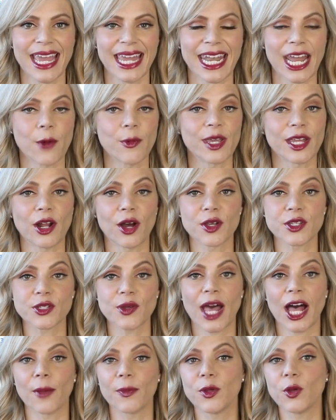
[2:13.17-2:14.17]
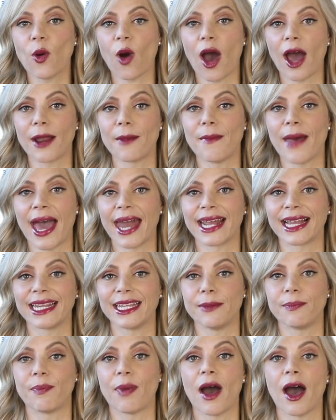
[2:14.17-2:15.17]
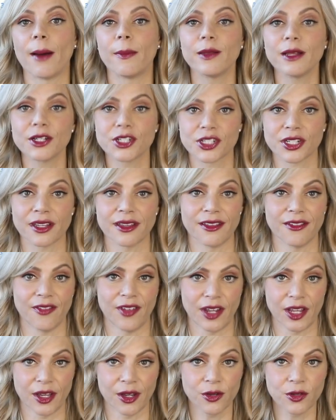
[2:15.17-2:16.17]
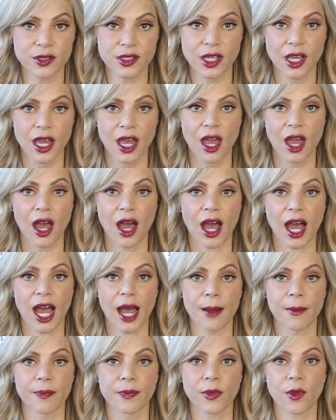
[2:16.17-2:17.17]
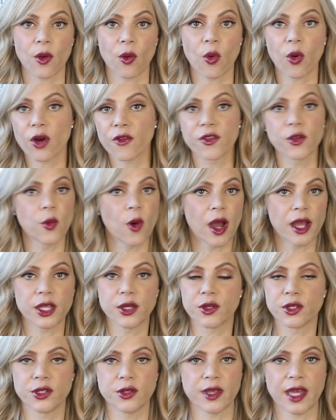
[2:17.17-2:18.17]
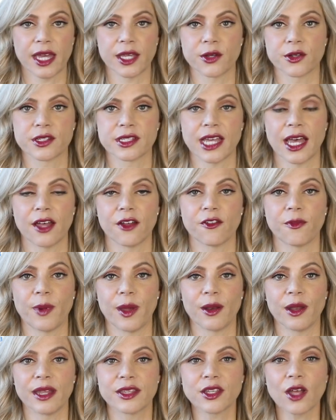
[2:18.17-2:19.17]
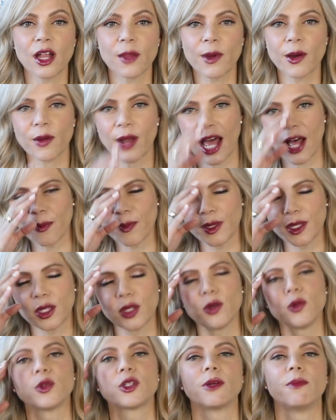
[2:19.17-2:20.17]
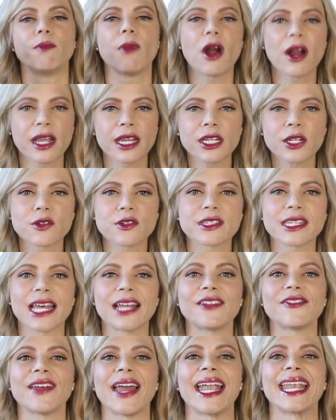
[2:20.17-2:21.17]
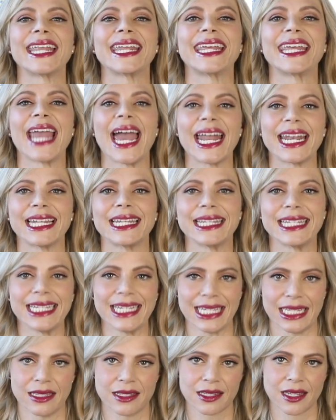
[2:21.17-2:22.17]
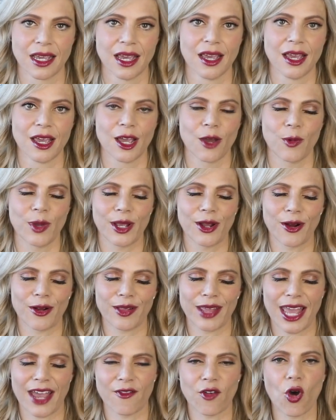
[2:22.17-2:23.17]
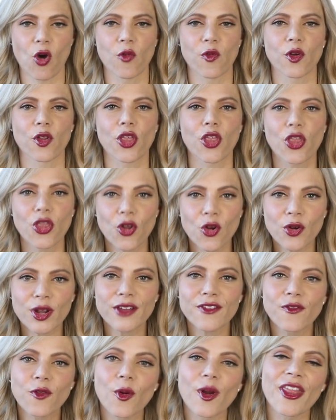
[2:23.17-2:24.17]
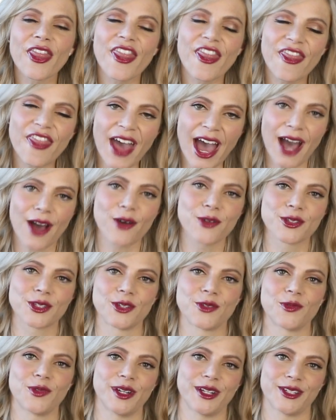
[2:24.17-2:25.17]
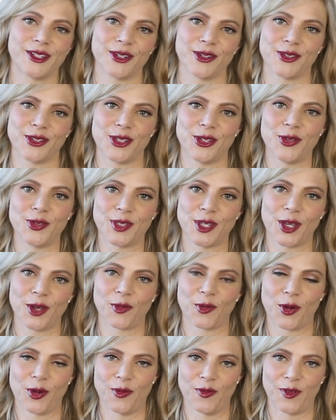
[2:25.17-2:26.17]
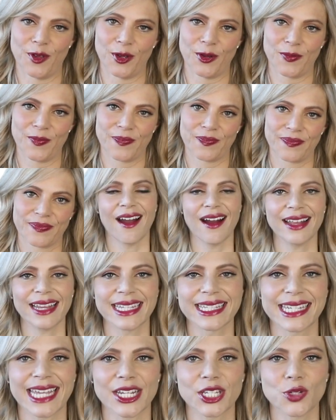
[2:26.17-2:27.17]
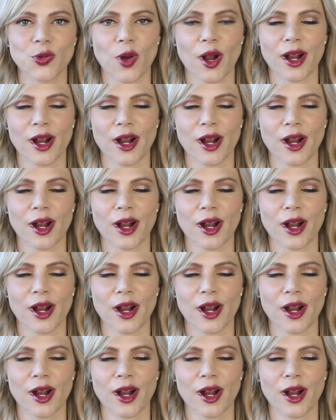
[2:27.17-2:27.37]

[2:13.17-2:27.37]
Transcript: Now, we can also help you automatically publish the videos, or if you want, you can do that yourself, but it's all about helping you to market yourself and get leads. We currently have over 34,000 realtors using Roomvu. All right, let's get to